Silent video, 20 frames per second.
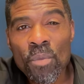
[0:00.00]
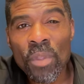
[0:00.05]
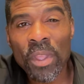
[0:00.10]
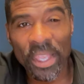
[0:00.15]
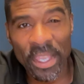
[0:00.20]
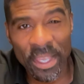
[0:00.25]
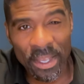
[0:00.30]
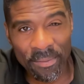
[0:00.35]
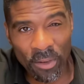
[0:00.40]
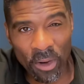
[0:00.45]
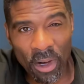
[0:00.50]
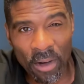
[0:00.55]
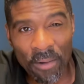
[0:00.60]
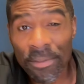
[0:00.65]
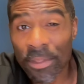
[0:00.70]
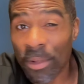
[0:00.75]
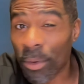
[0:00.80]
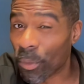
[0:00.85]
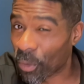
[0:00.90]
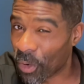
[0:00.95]
give
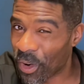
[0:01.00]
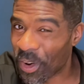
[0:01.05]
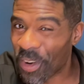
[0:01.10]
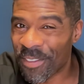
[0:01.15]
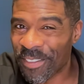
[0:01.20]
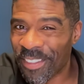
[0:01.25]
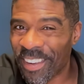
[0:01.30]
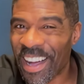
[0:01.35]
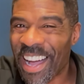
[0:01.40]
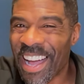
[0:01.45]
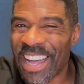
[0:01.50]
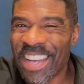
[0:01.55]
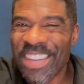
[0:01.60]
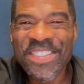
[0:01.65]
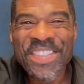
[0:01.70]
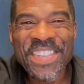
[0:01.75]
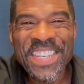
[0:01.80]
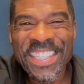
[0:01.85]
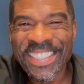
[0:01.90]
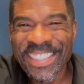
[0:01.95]
off the wrong vibe,